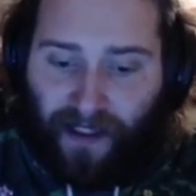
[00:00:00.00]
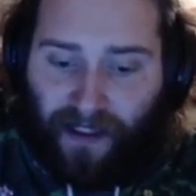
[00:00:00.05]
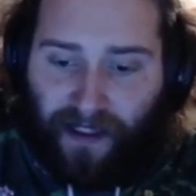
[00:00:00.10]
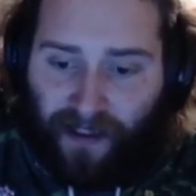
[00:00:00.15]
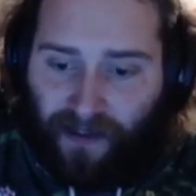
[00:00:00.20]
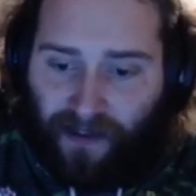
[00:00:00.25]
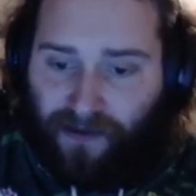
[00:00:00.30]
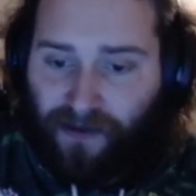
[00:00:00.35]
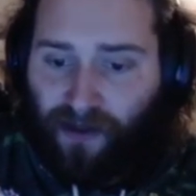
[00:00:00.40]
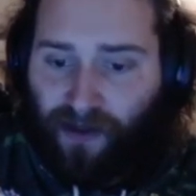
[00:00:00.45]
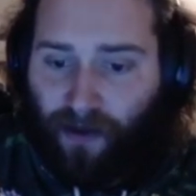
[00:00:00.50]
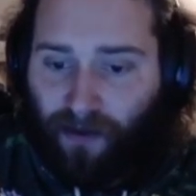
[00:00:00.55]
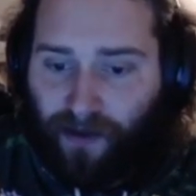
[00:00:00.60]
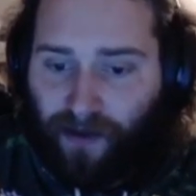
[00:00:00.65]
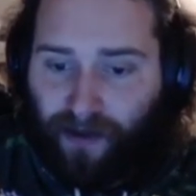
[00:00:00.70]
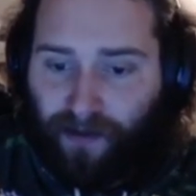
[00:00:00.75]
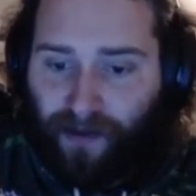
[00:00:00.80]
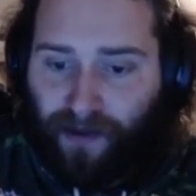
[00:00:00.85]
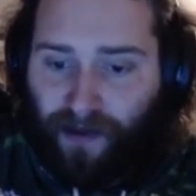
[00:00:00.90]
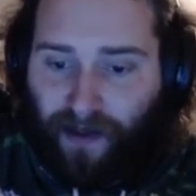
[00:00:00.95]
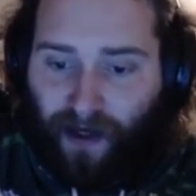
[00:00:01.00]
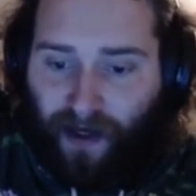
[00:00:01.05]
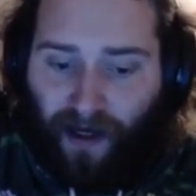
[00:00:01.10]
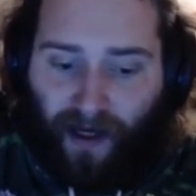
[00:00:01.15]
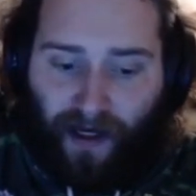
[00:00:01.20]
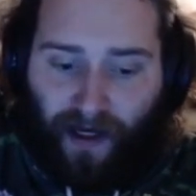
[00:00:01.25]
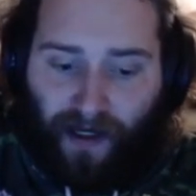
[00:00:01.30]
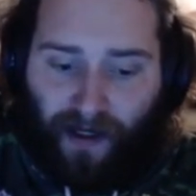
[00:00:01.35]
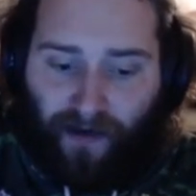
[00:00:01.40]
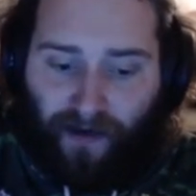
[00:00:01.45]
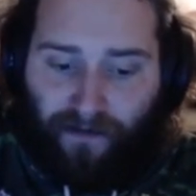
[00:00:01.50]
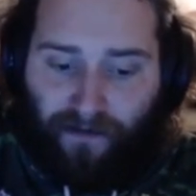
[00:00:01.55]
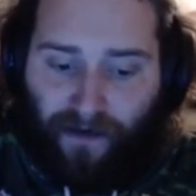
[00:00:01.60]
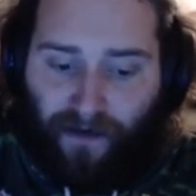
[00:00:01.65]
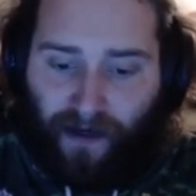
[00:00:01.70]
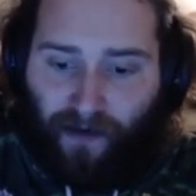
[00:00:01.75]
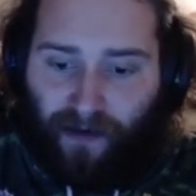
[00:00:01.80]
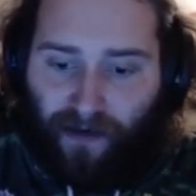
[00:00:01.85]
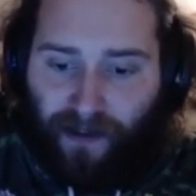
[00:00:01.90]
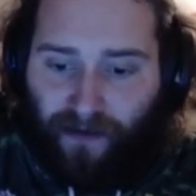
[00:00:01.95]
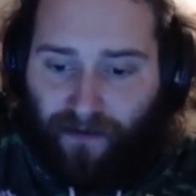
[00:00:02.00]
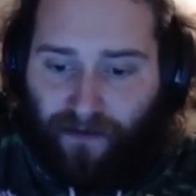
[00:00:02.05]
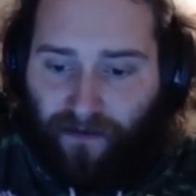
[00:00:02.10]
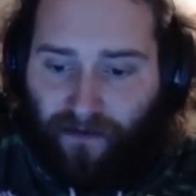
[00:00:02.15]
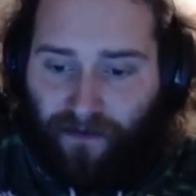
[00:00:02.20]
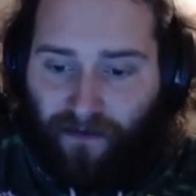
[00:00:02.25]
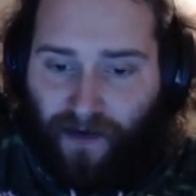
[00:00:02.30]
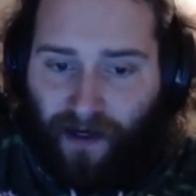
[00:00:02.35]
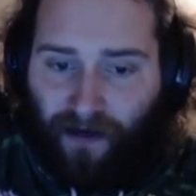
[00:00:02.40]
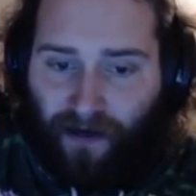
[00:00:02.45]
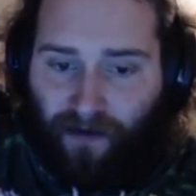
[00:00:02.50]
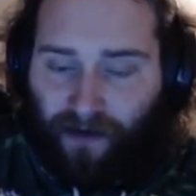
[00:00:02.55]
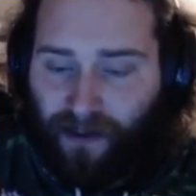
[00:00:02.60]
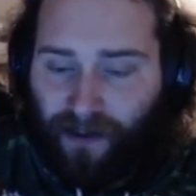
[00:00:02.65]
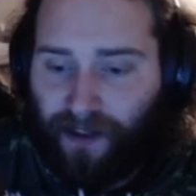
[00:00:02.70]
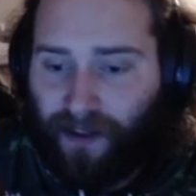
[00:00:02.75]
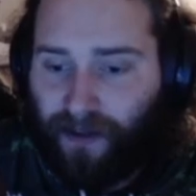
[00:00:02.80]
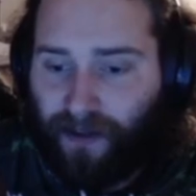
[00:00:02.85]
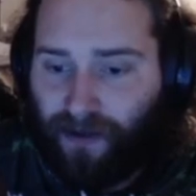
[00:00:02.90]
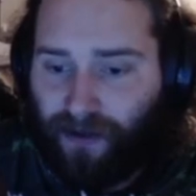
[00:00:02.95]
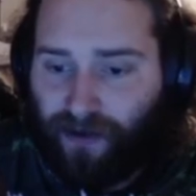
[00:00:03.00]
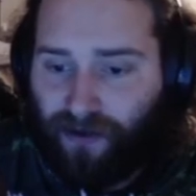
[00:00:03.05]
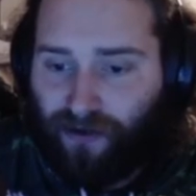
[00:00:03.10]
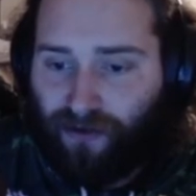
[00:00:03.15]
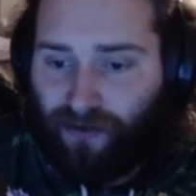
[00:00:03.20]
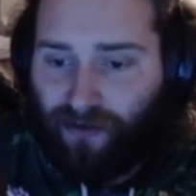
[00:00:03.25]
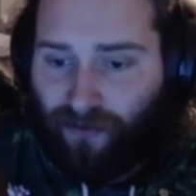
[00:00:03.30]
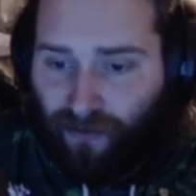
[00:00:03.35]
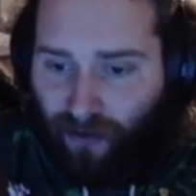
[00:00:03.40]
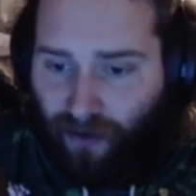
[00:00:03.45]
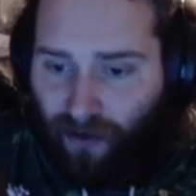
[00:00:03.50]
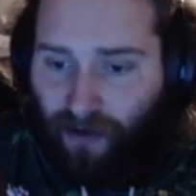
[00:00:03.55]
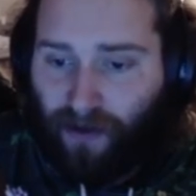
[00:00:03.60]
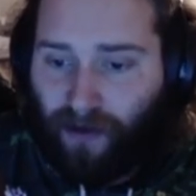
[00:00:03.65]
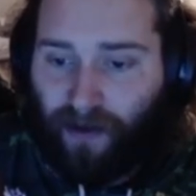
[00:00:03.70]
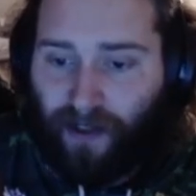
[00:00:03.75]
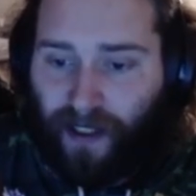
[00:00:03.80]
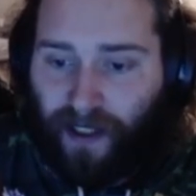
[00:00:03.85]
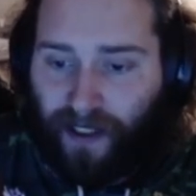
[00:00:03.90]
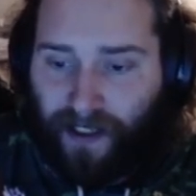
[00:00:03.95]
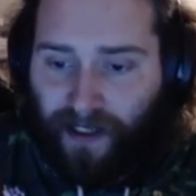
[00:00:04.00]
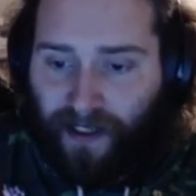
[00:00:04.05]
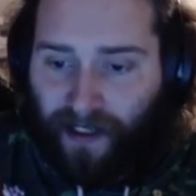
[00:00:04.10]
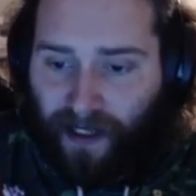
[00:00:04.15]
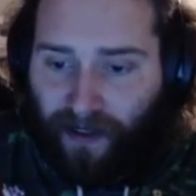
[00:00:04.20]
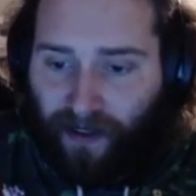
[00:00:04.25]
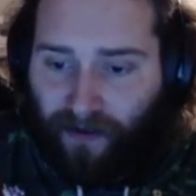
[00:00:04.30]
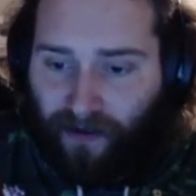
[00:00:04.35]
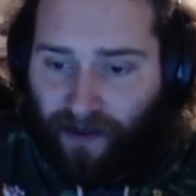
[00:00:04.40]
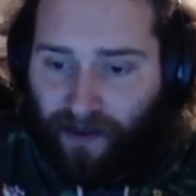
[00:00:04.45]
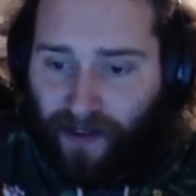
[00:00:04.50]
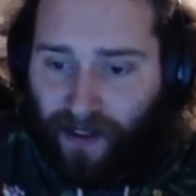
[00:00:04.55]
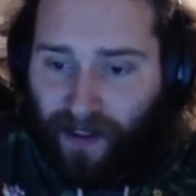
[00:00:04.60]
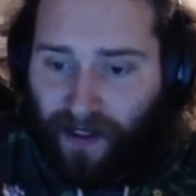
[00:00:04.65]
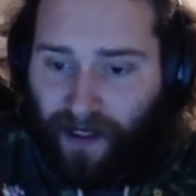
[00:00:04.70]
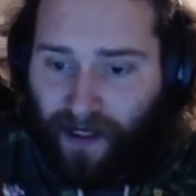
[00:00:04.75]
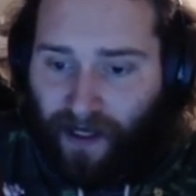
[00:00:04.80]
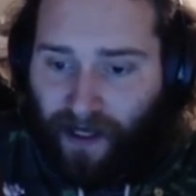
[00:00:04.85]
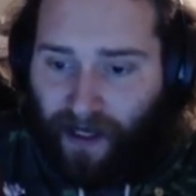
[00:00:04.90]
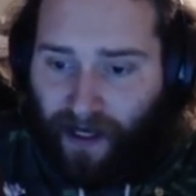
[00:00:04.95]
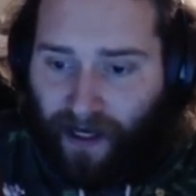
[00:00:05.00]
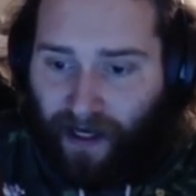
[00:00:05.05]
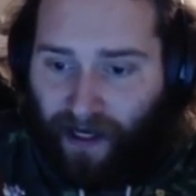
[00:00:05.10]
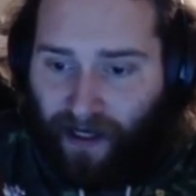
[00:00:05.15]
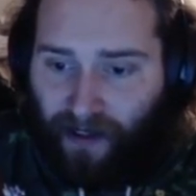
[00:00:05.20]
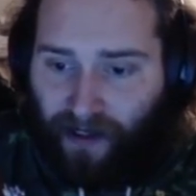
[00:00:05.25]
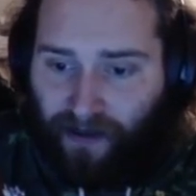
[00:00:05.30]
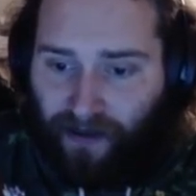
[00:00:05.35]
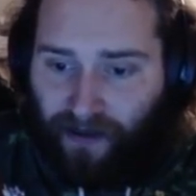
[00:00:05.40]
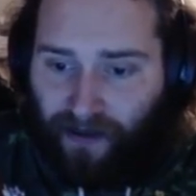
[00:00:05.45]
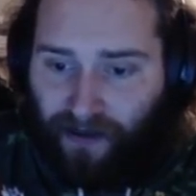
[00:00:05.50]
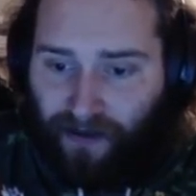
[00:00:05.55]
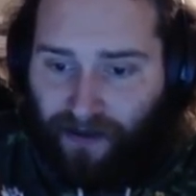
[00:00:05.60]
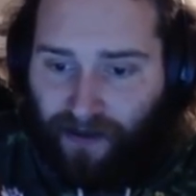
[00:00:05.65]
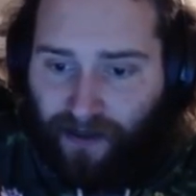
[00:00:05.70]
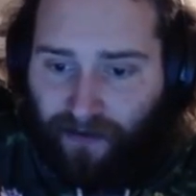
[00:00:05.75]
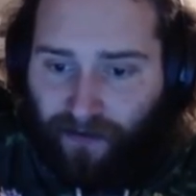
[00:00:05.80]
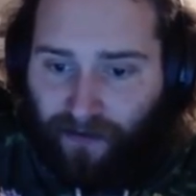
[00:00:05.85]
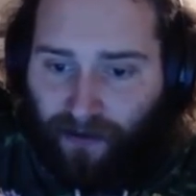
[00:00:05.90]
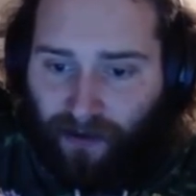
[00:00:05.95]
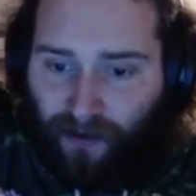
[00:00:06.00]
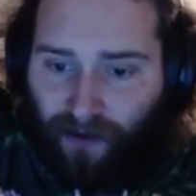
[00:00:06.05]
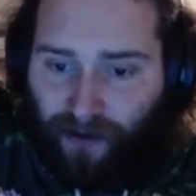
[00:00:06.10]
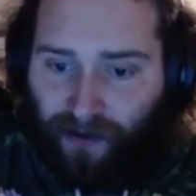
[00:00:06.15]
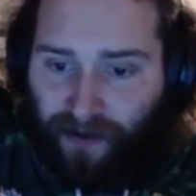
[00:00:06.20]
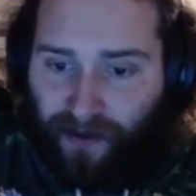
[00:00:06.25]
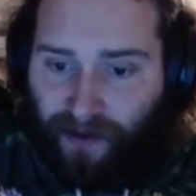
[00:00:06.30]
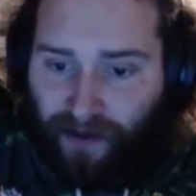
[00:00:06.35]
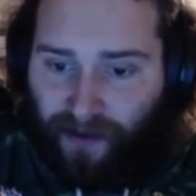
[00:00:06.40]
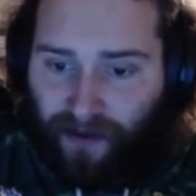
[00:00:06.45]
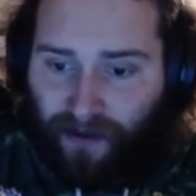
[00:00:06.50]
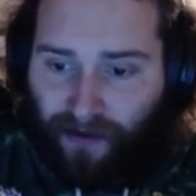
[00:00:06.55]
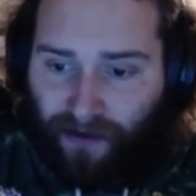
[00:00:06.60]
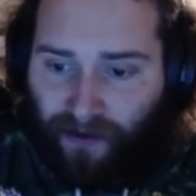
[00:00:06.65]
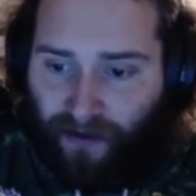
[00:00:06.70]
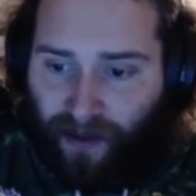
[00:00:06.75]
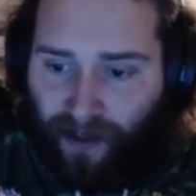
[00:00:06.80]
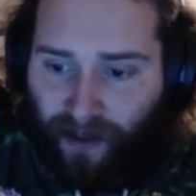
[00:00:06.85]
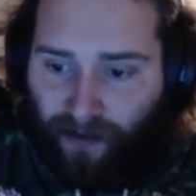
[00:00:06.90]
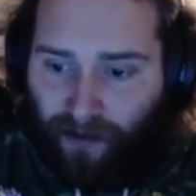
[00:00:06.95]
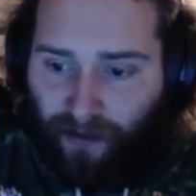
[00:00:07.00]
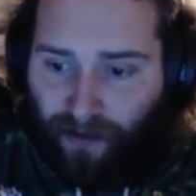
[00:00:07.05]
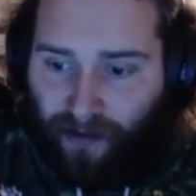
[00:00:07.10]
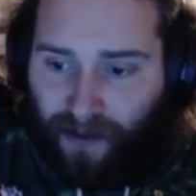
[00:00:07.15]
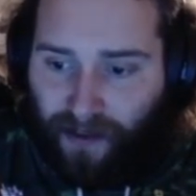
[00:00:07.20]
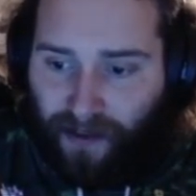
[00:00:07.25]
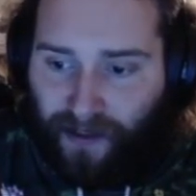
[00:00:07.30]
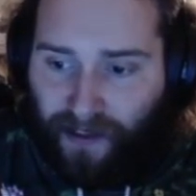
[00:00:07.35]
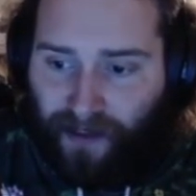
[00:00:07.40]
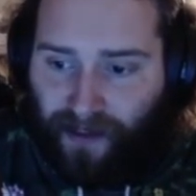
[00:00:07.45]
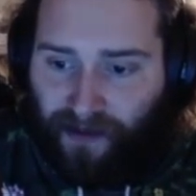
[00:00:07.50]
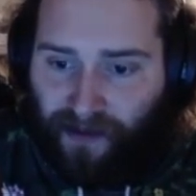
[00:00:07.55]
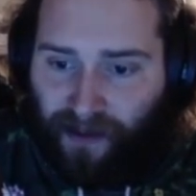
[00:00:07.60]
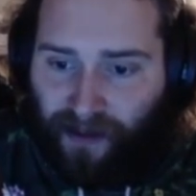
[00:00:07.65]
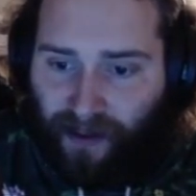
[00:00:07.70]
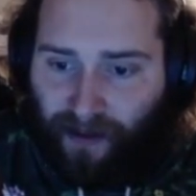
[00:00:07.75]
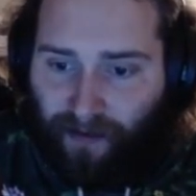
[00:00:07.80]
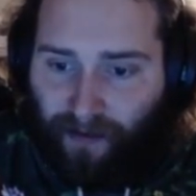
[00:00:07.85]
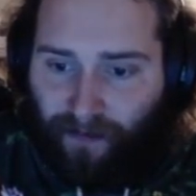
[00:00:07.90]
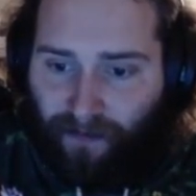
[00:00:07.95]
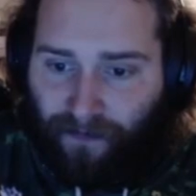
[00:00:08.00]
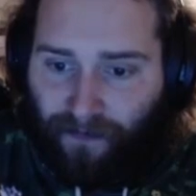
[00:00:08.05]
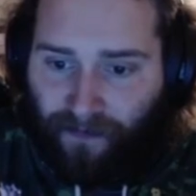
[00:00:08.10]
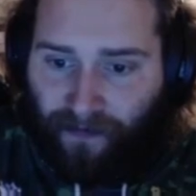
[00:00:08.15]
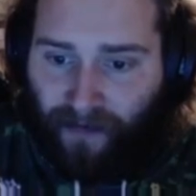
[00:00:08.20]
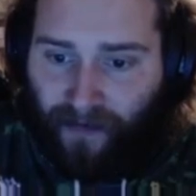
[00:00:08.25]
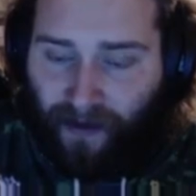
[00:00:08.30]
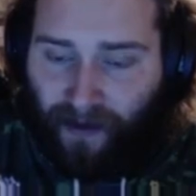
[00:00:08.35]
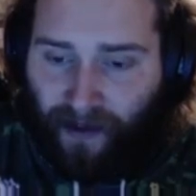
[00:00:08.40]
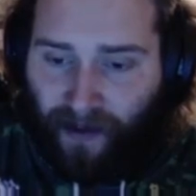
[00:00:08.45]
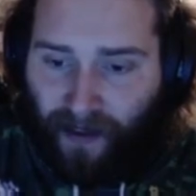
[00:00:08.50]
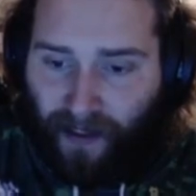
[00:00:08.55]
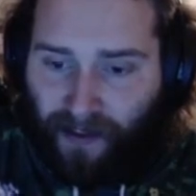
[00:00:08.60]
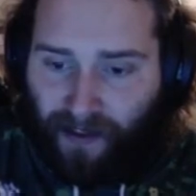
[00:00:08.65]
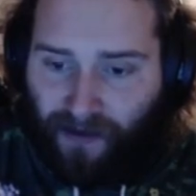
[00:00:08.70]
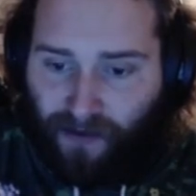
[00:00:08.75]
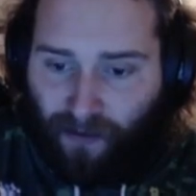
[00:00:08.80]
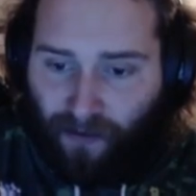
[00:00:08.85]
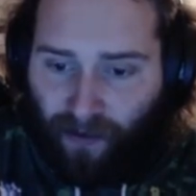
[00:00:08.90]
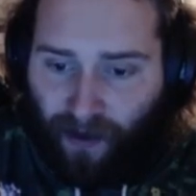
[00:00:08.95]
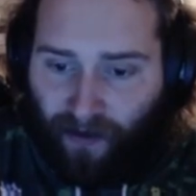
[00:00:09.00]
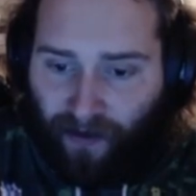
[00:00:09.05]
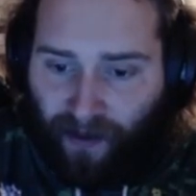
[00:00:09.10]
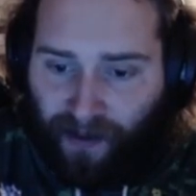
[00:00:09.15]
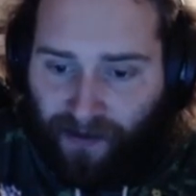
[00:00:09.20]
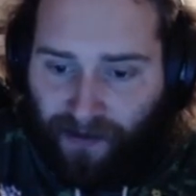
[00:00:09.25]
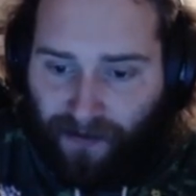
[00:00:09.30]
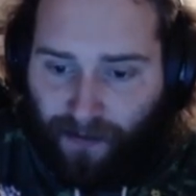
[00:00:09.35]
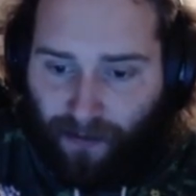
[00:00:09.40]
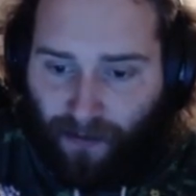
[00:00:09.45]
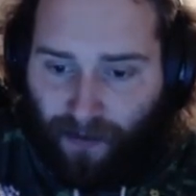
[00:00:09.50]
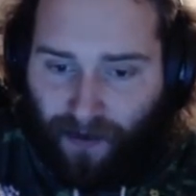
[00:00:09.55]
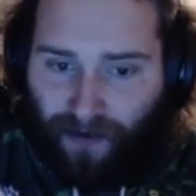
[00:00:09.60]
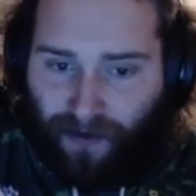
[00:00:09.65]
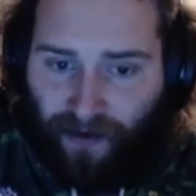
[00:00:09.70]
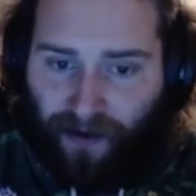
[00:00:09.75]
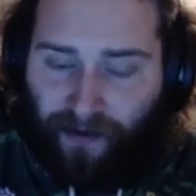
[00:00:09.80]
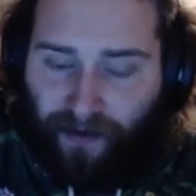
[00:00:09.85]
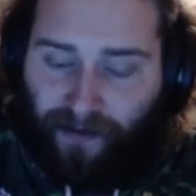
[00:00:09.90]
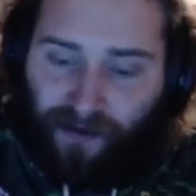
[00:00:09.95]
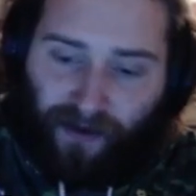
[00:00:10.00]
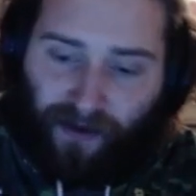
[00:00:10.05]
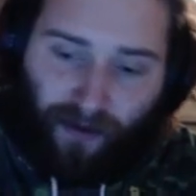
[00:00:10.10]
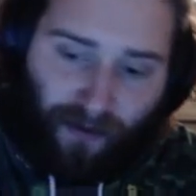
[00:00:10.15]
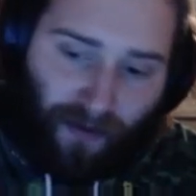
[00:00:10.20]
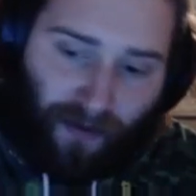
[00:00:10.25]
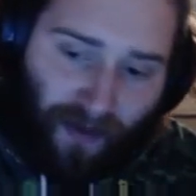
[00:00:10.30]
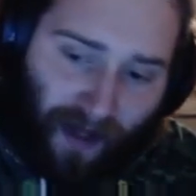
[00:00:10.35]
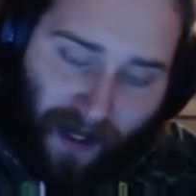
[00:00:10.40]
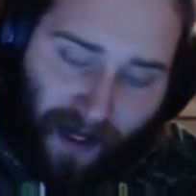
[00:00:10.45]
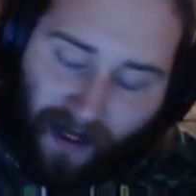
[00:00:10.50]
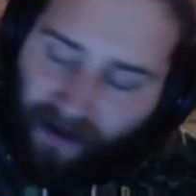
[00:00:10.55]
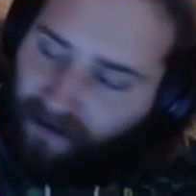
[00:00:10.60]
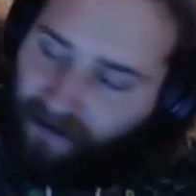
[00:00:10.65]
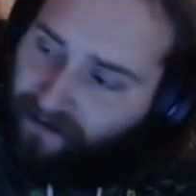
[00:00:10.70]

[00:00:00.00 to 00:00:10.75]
He is going to be a very, very strong AD carry, and you're definitely going to need to learn how to play against him as well as with him. So with that,